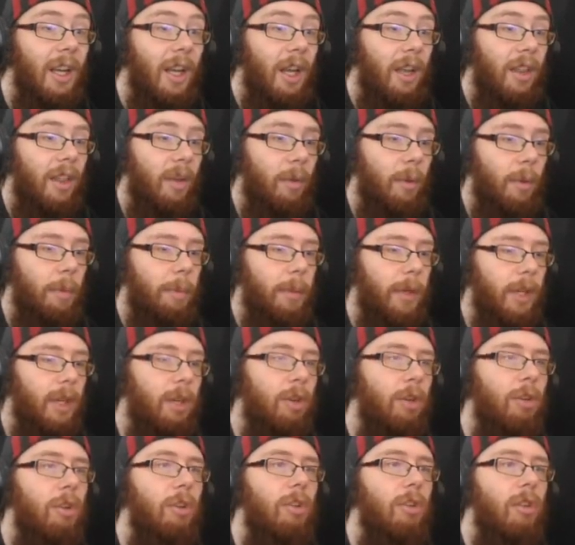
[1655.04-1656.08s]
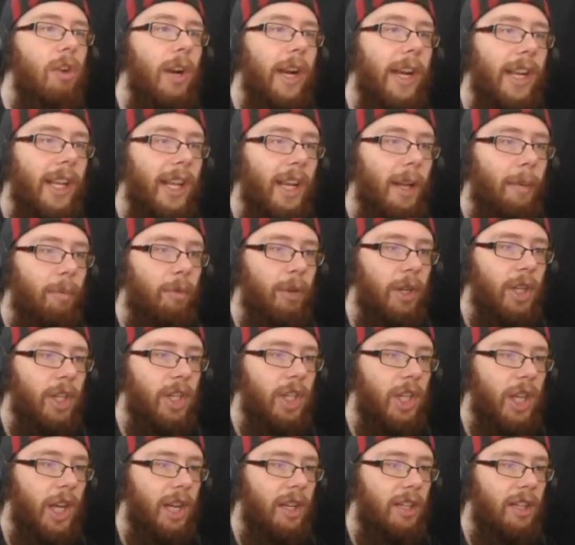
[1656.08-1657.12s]
That would be greatly
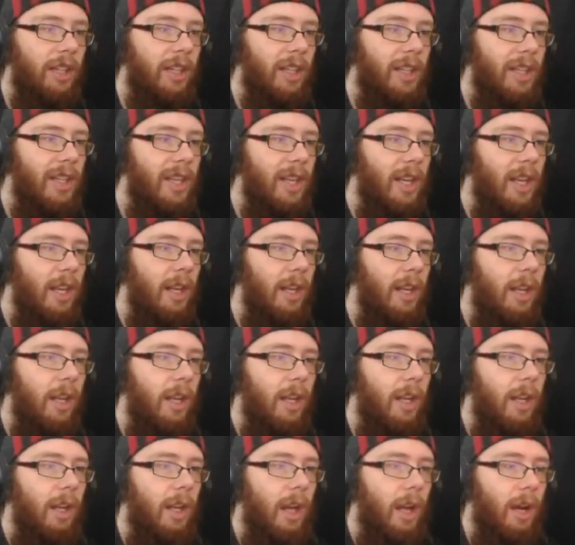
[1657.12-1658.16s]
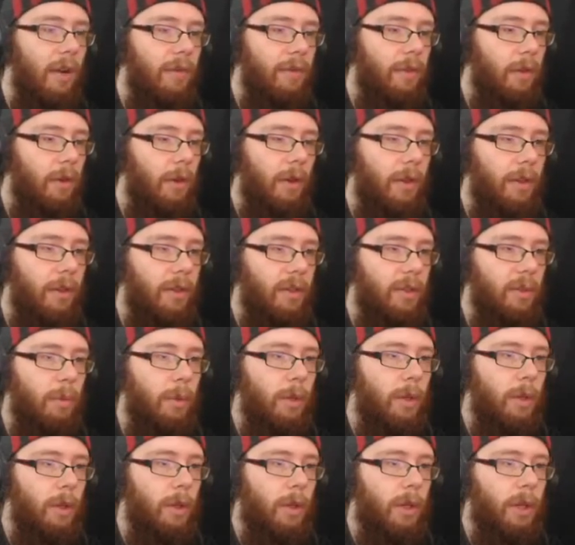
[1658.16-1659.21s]
appreciated. After all this
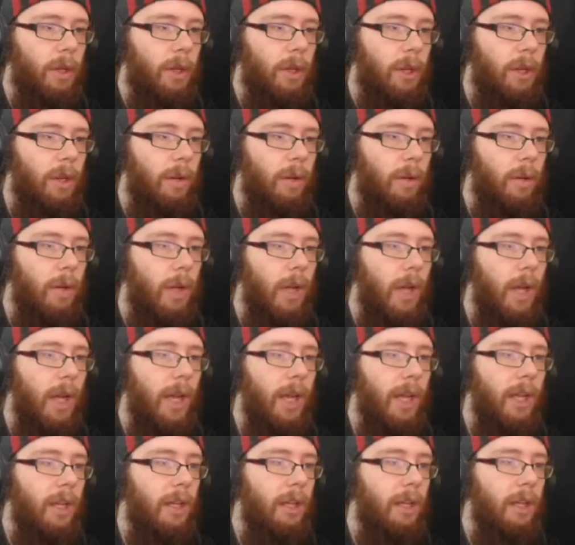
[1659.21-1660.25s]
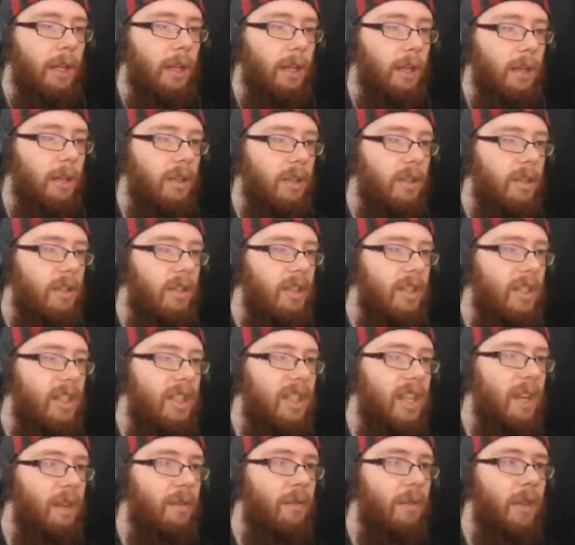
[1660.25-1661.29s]
work, I
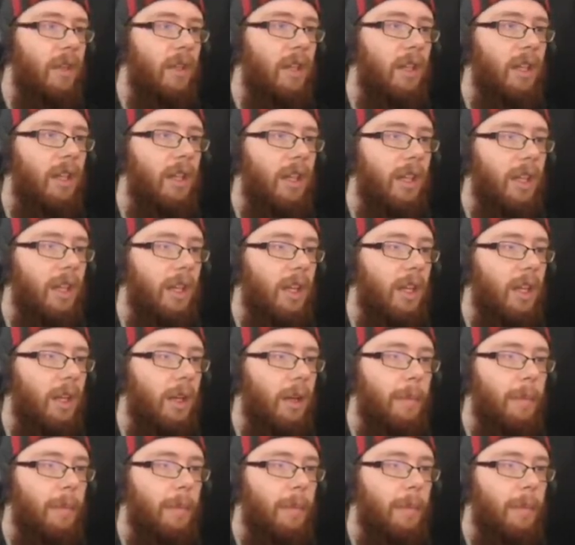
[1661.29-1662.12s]
definitely